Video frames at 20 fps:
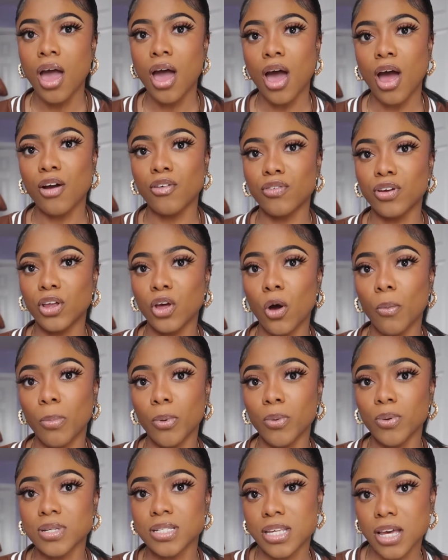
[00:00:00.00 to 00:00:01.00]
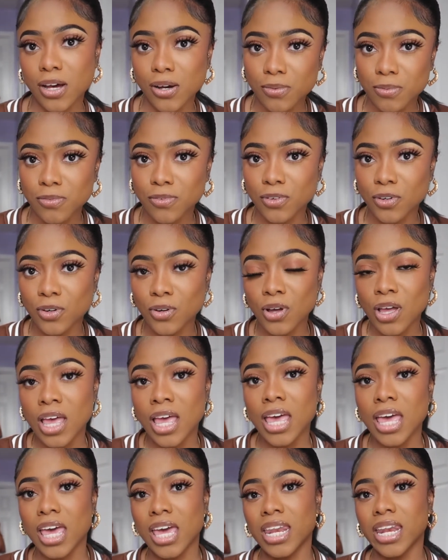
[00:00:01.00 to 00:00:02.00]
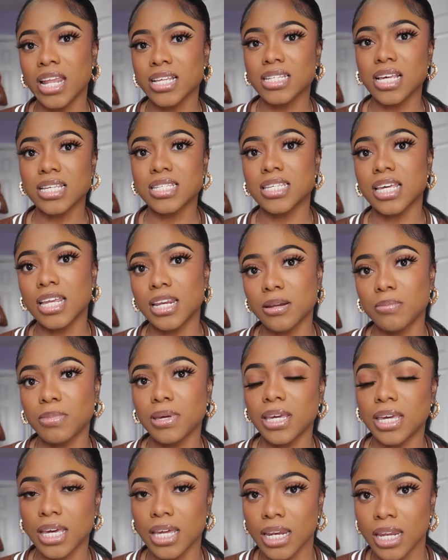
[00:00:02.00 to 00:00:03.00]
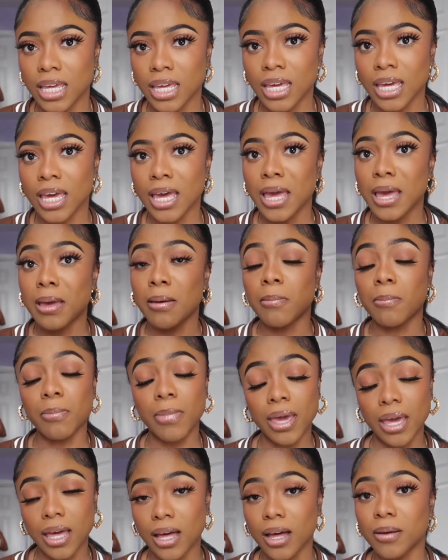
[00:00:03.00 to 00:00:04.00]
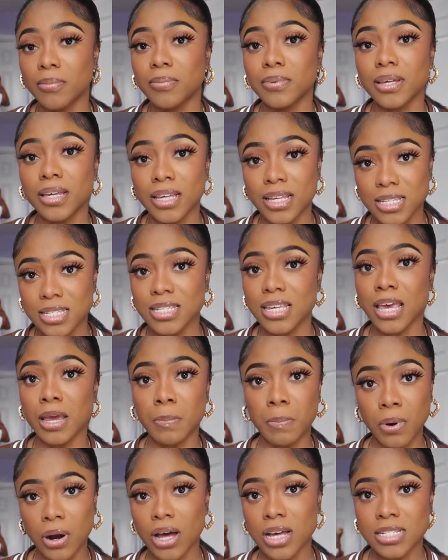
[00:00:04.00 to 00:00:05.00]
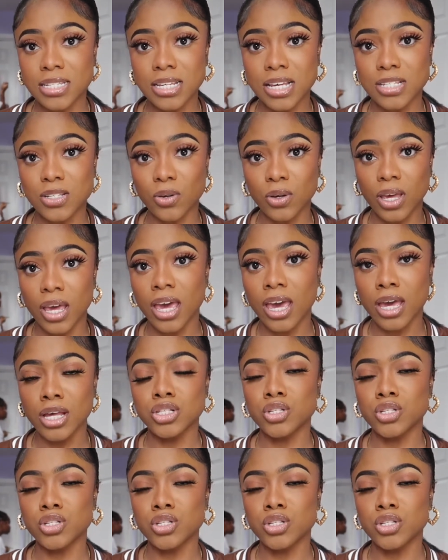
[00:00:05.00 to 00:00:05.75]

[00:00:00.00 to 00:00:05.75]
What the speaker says: I really hope it was helpful. And as I said in the beginning, makeup is a process, okay?